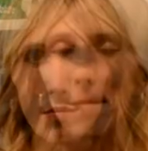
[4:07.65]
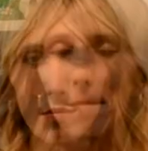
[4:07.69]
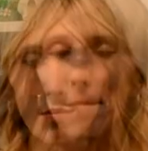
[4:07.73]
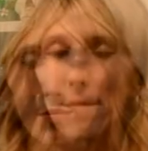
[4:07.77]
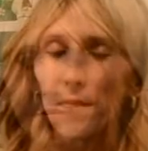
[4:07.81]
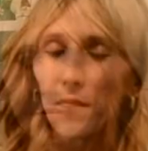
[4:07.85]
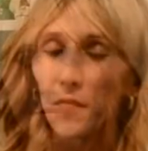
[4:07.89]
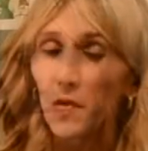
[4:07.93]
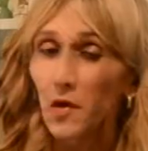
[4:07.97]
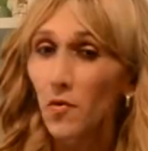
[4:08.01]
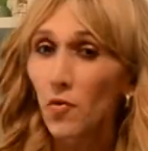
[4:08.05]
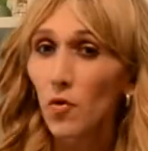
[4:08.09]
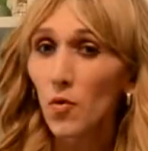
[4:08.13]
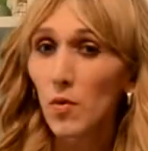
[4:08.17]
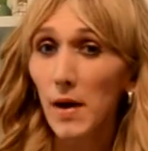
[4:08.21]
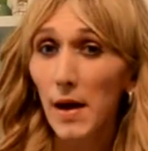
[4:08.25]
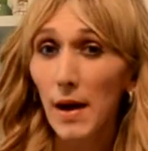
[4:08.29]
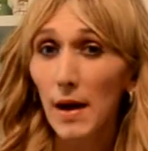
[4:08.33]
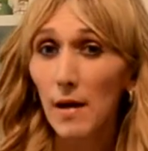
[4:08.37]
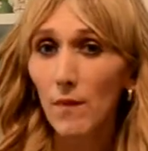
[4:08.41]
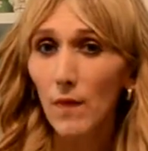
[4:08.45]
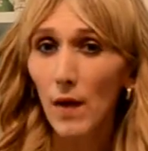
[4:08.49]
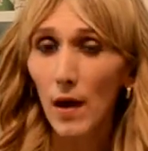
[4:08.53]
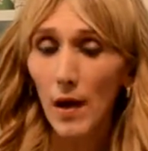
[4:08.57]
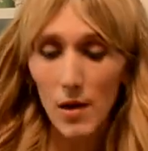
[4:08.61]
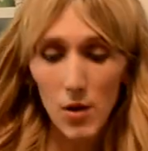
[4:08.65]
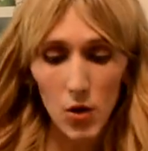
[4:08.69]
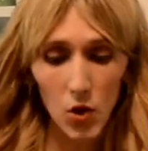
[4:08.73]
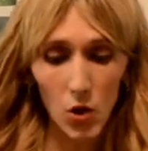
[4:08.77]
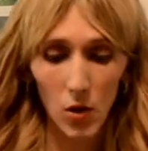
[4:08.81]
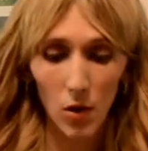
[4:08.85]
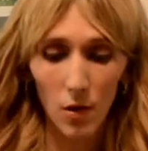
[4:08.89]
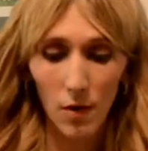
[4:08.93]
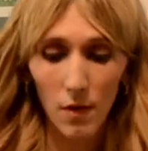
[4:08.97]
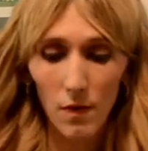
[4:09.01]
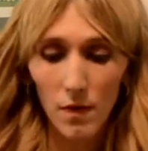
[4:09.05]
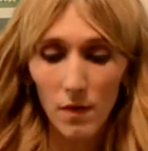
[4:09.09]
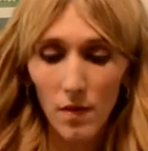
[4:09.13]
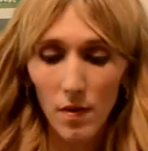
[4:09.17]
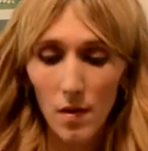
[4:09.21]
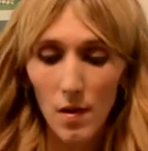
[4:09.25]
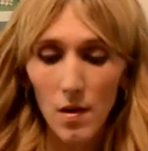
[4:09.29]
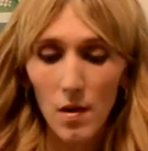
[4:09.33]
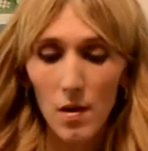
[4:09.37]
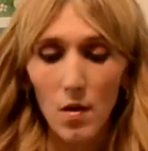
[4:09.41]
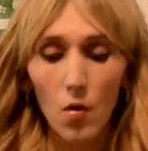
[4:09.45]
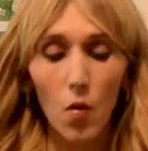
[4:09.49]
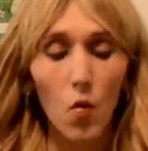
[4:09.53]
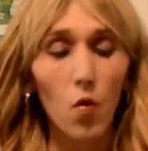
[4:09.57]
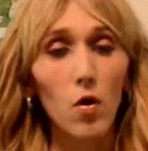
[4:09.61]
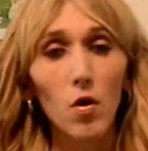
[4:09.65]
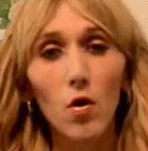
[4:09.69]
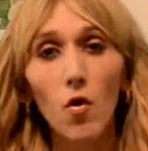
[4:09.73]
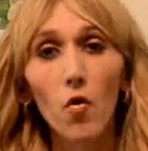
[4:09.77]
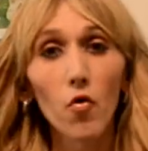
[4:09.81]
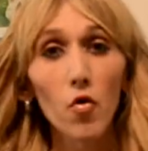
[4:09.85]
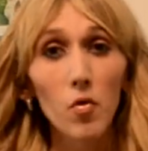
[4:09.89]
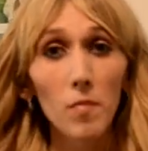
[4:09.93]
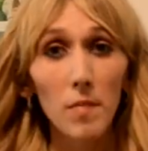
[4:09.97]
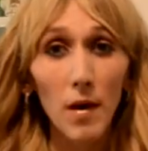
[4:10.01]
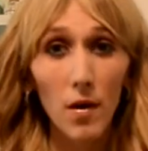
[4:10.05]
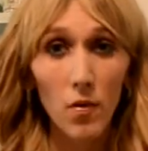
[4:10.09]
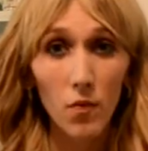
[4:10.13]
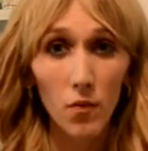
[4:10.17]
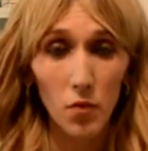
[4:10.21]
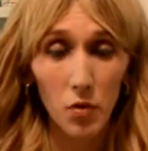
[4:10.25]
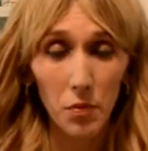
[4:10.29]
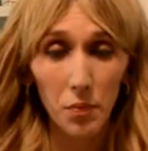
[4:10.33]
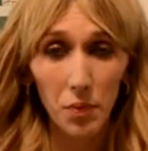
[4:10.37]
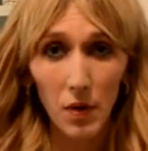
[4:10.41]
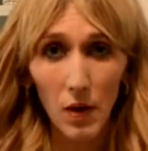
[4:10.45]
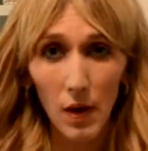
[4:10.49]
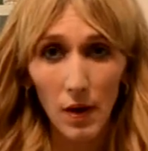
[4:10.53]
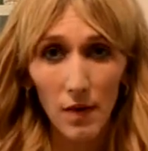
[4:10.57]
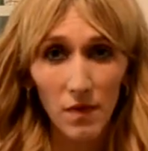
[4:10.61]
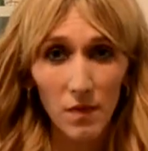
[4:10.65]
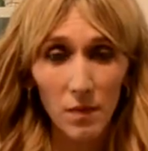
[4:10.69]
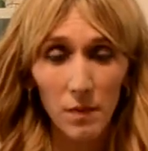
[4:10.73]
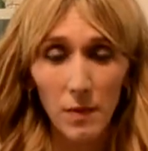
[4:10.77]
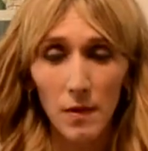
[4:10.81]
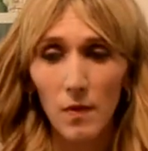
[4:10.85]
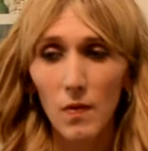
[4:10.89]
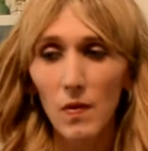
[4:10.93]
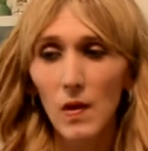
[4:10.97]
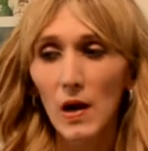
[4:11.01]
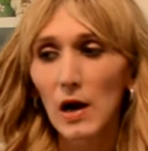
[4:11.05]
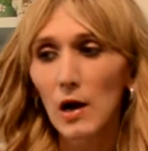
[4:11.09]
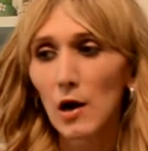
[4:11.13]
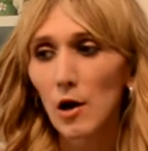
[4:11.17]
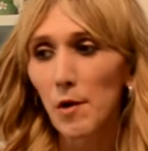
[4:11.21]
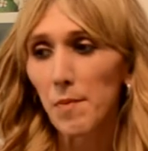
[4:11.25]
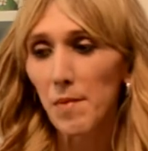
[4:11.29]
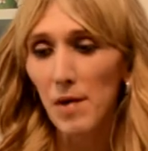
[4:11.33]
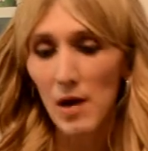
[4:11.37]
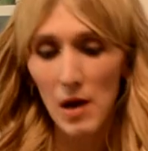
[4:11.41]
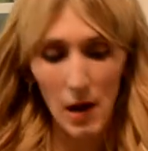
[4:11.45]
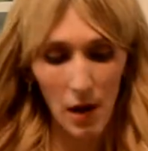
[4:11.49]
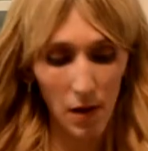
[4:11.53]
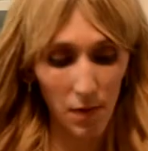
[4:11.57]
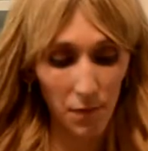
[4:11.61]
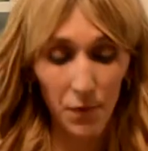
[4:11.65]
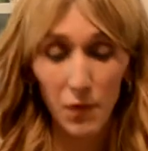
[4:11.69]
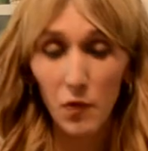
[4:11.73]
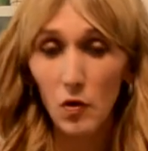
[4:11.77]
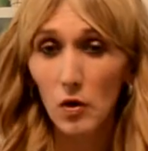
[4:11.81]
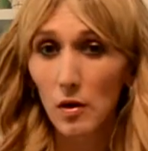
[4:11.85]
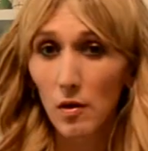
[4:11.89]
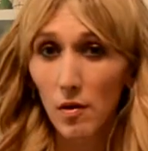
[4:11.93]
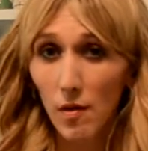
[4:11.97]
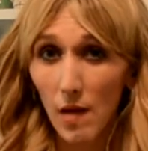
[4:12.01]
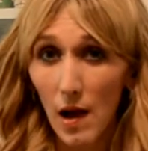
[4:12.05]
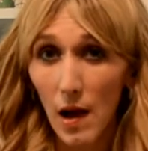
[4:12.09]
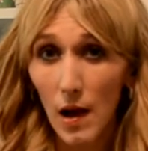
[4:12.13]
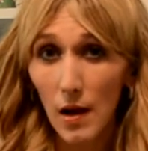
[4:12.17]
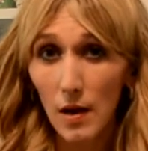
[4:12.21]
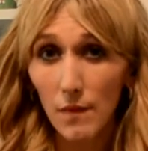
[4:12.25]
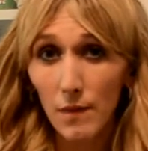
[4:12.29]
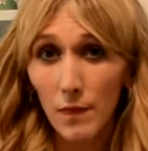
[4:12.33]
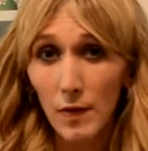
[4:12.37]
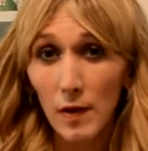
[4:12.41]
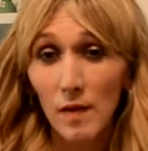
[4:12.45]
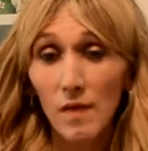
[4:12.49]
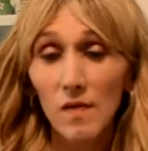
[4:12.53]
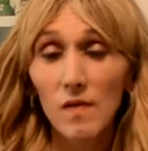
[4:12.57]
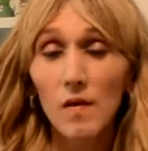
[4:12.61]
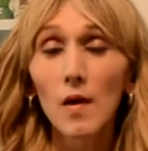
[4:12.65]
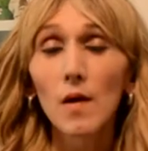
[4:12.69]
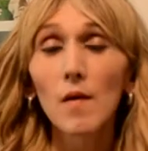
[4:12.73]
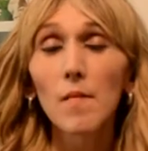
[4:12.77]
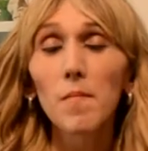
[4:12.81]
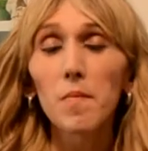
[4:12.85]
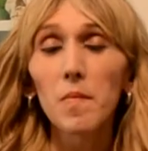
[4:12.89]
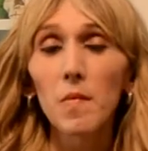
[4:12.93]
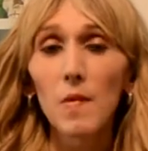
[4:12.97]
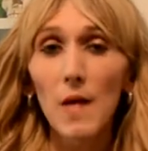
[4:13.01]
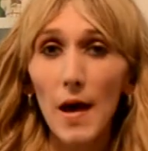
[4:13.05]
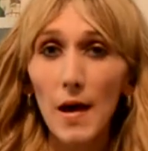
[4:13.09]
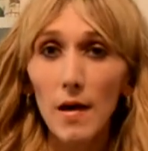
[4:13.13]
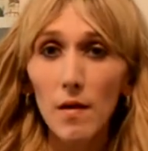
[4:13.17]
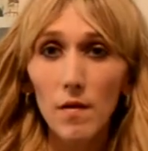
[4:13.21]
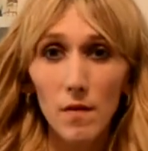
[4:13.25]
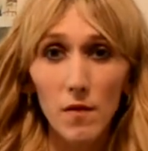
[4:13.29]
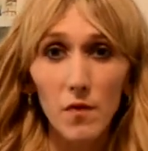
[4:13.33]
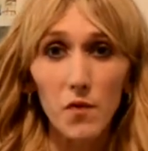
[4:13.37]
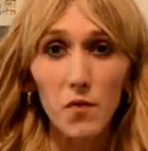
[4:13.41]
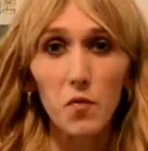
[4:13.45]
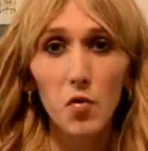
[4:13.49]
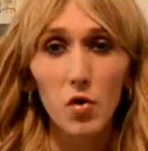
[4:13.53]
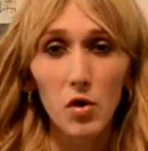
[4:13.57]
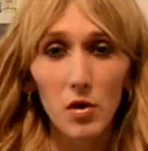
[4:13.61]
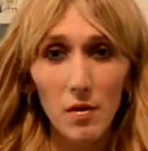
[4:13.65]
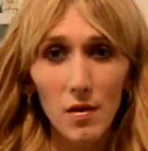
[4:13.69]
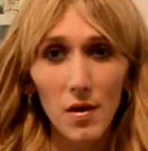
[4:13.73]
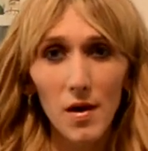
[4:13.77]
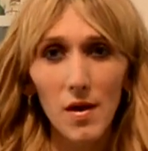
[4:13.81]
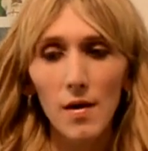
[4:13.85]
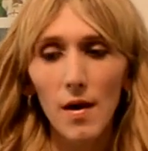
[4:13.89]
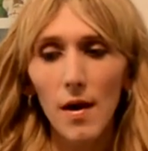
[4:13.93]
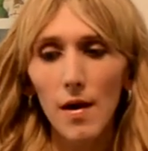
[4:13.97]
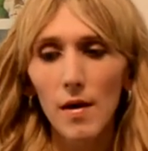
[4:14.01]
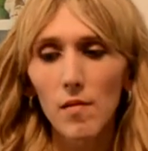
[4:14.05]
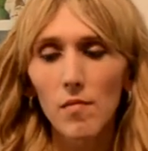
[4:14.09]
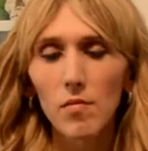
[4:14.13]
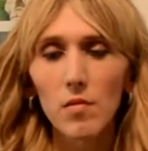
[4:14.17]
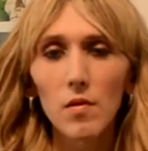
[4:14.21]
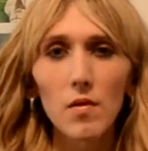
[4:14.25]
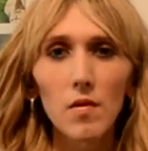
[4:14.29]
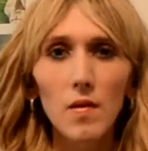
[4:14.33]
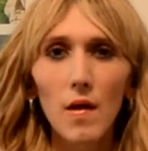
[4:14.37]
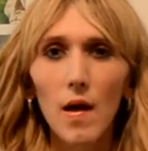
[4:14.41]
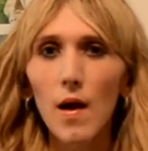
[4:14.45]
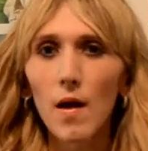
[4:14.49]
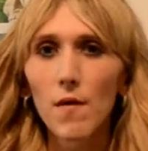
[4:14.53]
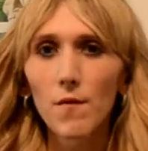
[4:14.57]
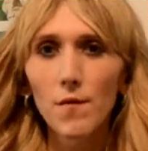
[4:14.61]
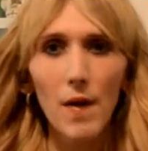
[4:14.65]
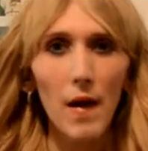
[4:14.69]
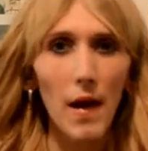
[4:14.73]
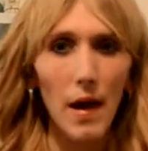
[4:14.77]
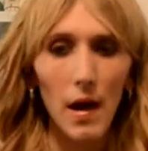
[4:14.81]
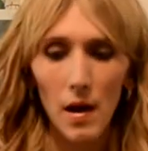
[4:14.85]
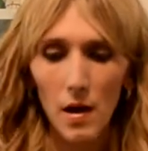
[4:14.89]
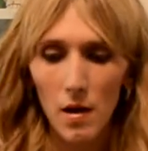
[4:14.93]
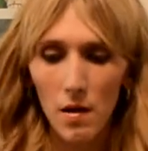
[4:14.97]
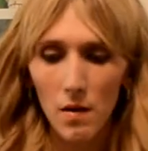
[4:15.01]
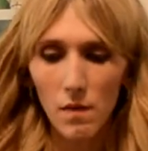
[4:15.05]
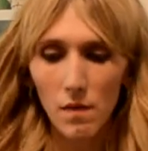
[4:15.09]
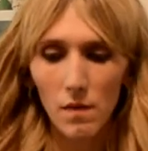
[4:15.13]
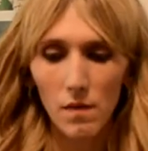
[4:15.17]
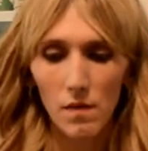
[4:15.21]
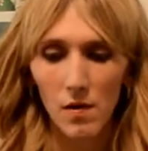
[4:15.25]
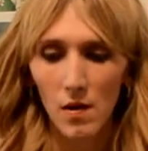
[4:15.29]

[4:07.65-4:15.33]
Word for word: Then you have HRT or hormone replacement therapy. And for a lot of us, that is really a love-hate